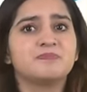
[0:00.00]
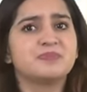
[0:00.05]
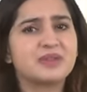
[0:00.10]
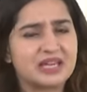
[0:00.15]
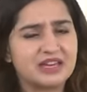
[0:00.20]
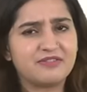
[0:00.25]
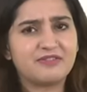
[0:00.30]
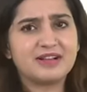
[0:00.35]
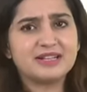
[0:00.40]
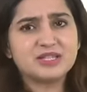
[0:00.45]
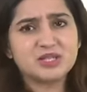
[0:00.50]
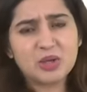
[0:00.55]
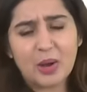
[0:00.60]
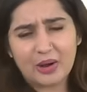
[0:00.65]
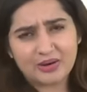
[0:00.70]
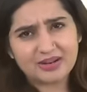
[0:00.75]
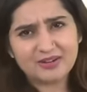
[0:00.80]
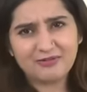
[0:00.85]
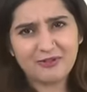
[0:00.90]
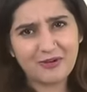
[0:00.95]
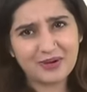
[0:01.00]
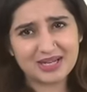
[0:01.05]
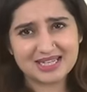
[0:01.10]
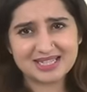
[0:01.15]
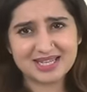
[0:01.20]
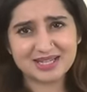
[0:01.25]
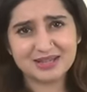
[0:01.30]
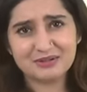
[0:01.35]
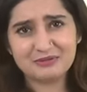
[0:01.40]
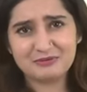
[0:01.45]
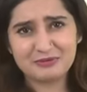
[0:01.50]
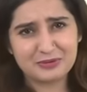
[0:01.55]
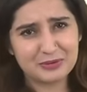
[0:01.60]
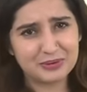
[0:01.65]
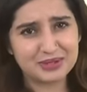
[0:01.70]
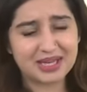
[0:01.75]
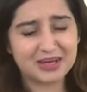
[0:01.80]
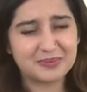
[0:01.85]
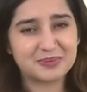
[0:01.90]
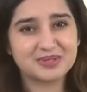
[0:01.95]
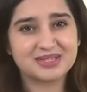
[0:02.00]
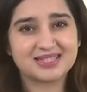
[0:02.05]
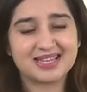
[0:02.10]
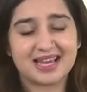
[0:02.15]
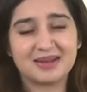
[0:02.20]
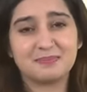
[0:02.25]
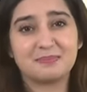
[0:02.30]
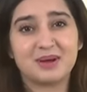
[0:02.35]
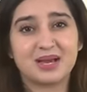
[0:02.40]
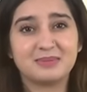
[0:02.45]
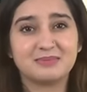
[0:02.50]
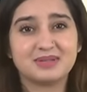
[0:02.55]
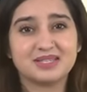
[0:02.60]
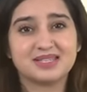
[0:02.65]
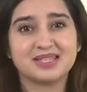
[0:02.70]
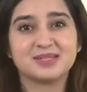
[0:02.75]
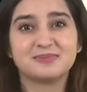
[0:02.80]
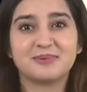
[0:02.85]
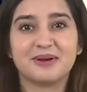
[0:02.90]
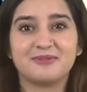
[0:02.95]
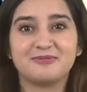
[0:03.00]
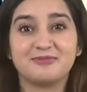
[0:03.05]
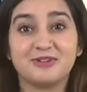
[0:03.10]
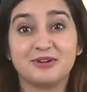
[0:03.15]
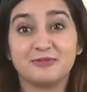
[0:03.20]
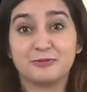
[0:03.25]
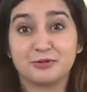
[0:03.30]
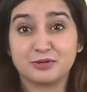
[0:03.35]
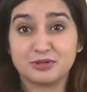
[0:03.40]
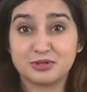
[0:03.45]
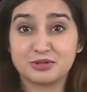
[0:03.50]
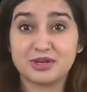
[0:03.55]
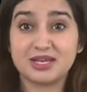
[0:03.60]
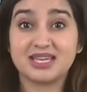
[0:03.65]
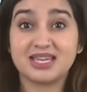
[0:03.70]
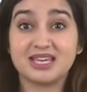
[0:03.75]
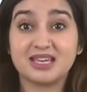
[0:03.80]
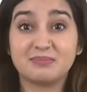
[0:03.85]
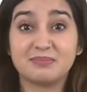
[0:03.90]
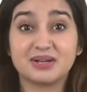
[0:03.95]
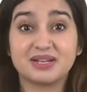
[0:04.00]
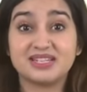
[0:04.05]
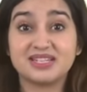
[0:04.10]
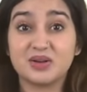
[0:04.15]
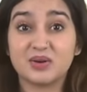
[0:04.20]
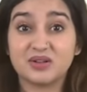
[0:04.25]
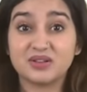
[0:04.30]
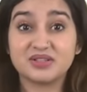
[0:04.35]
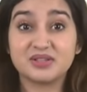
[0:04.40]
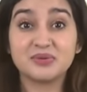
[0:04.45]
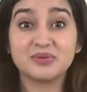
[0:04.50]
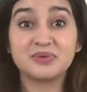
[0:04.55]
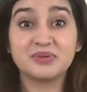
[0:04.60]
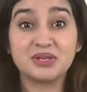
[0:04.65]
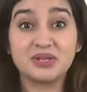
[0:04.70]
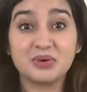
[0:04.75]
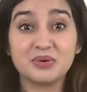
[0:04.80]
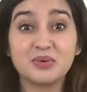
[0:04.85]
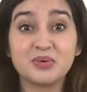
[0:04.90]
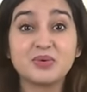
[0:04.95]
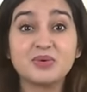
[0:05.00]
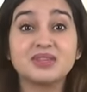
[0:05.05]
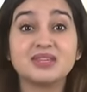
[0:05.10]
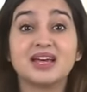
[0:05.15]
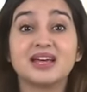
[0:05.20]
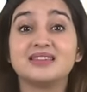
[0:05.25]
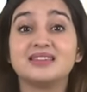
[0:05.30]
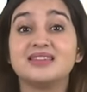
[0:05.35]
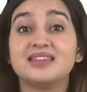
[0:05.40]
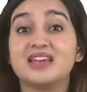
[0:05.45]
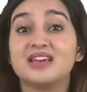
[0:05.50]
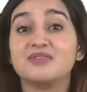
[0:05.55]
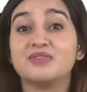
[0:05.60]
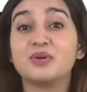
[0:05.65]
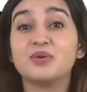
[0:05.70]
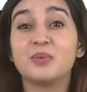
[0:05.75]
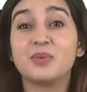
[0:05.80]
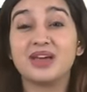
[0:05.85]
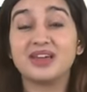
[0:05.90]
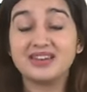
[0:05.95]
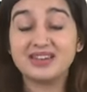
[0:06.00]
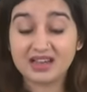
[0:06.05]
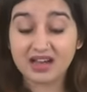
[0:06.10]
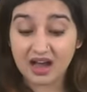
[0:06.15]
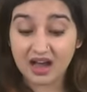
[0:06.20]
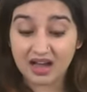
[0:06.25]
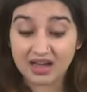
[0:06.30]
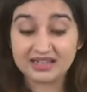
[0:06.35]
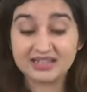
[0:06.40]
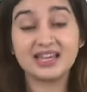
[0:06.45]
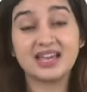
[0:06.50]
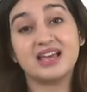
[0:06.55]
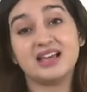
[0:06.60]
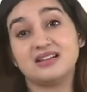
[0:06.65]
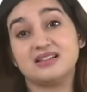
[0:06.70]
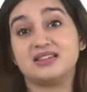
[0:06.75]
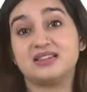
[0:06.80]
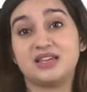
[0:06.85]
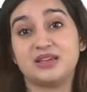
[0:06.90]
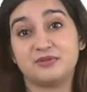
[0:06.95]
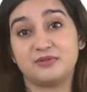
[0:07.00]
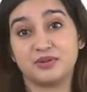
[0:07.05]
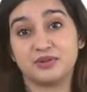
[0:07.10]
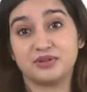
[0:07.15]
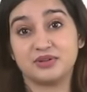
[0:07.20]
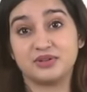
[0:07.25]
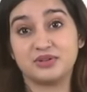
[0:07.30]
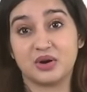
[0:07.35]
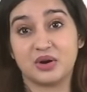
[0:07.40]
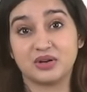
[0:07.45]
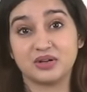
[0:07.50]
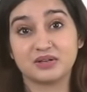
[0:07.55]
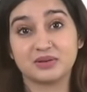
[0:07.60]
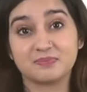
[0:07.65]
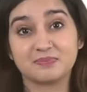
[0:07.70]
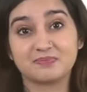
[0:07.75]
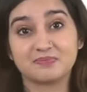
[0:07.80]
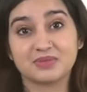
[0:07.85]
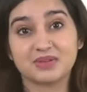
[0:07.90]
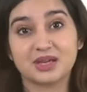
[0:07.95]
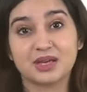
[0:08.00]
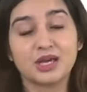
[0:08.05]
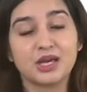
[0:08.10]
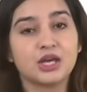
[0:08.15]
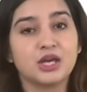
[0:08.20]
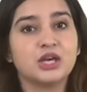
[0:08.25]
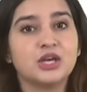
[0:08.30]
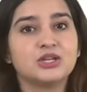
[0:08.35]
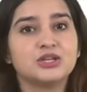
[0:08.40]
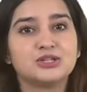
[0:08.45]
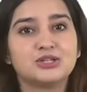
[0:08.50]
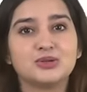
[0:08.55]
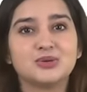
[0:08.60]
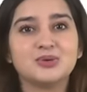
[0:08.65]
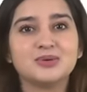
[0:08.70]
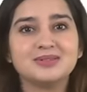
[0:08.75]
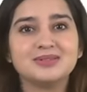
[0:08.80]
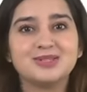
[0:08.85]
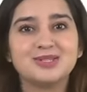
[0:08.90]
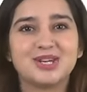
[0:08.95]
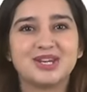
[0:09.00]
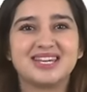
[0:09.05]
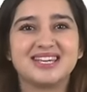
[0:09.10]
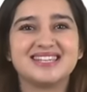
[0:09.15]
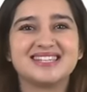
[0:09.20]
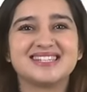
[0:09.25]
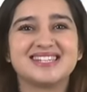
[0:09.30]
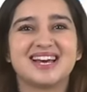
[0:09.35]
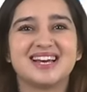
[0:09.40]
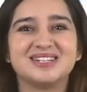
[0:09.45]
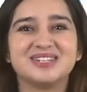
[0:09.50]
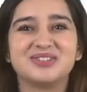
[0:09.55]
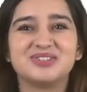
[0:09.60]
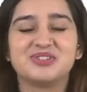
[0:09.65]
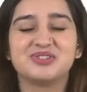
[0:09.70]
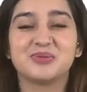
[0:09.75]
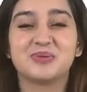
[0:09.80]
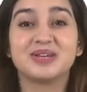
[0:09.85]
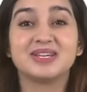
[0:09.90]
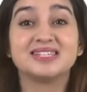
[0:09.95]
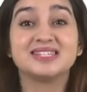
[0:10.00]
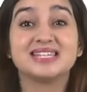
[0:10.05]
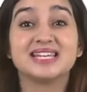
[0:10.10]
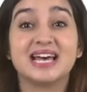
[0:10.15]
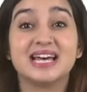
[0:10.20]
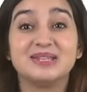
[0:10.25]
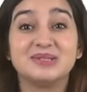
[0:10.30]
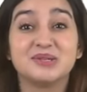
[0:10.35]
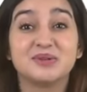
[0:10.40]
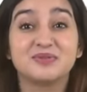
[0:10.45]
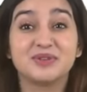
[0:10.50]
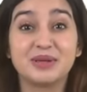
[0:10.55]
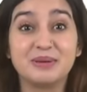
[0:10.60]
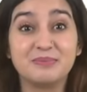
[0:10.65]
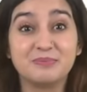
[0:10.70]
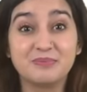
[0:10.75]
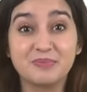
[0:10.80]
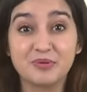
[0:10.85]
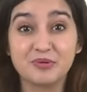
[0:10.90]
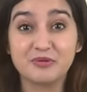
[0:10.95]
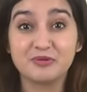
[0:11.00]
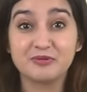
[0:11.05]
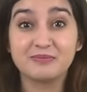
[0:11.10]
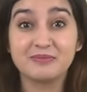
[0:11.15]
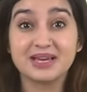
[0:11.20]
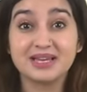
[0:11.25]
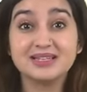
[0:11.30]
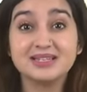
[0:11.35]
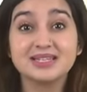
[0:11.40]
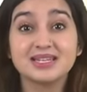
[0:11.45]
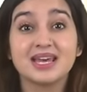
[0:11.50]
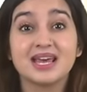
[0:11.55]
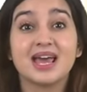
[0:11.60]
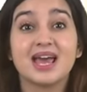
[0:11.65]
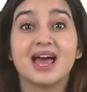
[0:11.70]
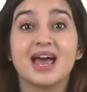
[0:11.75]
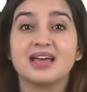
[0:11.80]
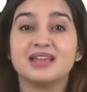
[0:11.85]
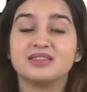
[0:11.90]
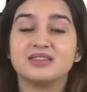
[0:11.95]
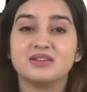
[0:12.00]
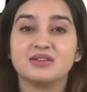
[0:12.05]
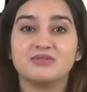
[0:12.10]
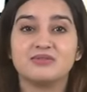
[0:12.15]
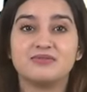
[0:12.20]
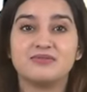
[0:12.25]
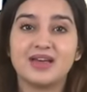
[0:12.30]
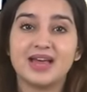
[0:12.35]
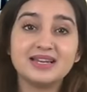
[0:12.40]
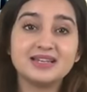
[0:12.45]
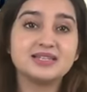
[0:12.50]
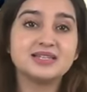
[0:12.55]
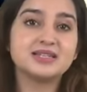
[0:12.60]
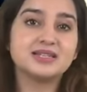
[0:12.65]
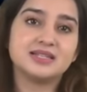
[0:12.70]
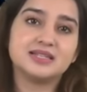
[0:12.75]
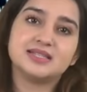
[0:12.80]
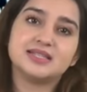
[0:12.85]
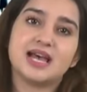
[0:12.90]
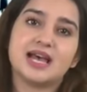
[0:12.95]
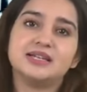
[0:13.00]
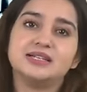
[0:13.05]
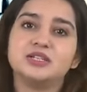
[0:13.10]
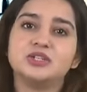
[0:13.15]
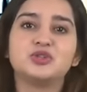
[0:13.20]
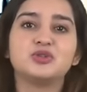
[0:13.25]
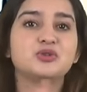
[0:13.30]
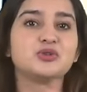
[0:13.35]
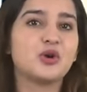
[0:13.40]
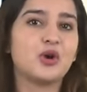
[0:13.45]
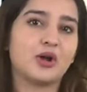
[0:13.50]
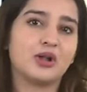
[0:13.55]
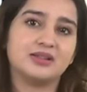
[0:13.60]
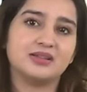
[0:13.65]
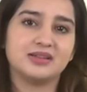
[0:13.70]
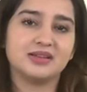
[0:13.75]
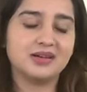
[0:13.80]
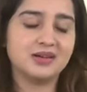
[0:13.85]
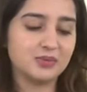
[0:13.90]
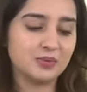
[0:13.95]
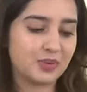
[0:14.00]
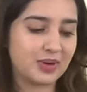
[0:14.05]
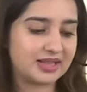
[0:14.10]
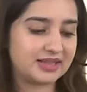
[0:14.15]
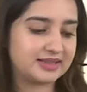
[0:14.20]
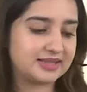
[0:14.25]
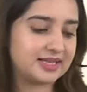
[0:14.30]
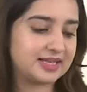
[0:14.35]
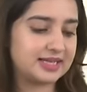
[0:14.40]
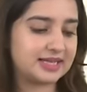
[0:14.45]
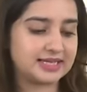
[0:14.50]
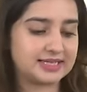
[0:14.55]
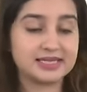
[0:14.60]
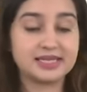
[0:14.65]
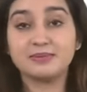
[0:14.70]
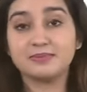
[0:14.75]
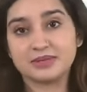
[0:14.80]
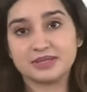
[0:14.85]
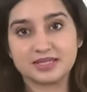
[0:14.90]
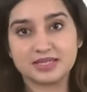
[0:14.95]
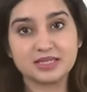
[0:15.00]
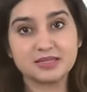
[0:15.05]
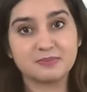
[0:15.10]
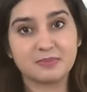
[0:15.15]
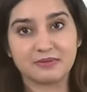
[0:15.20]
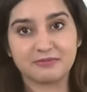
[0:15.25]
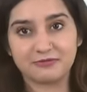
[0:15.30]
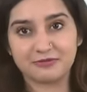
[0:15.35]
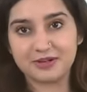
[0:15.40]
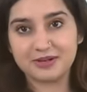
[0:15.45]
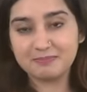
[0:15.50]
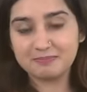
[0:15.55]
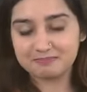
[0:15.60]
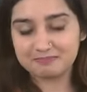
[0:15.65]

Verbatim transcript: He felt sorry for eating the food that was sent by Mrs. Pumphrey for Tricky, but he also knew that they were very unhealthy for the dog. Soon, Tricky started showing signs of improvement, and the vet decided to call the wealthy lady, Mrs. Pumphrey.